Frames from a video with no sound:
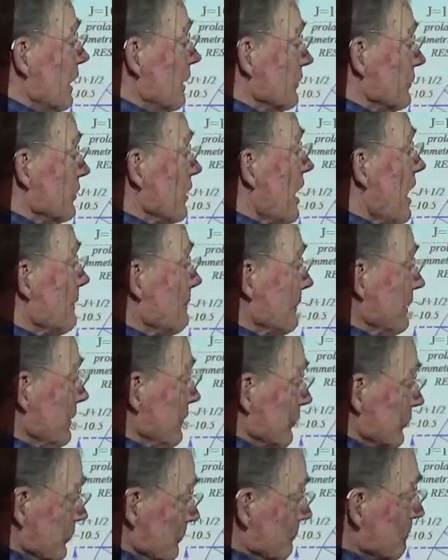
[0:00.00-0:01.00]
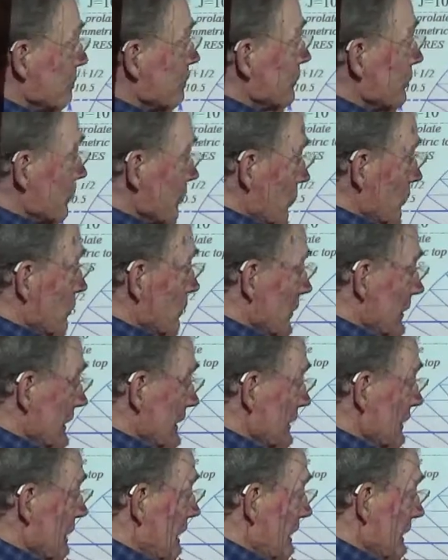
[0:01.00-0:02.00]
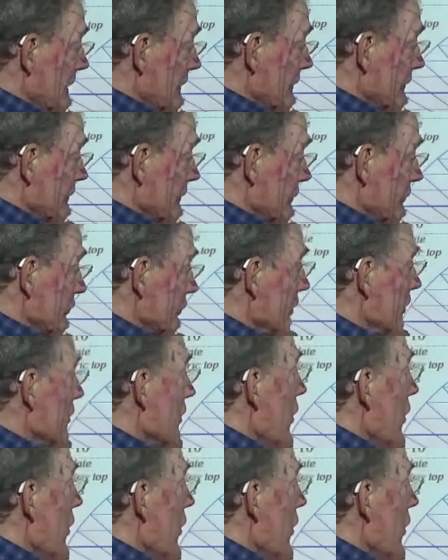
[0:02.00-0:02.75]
top, either prolate like this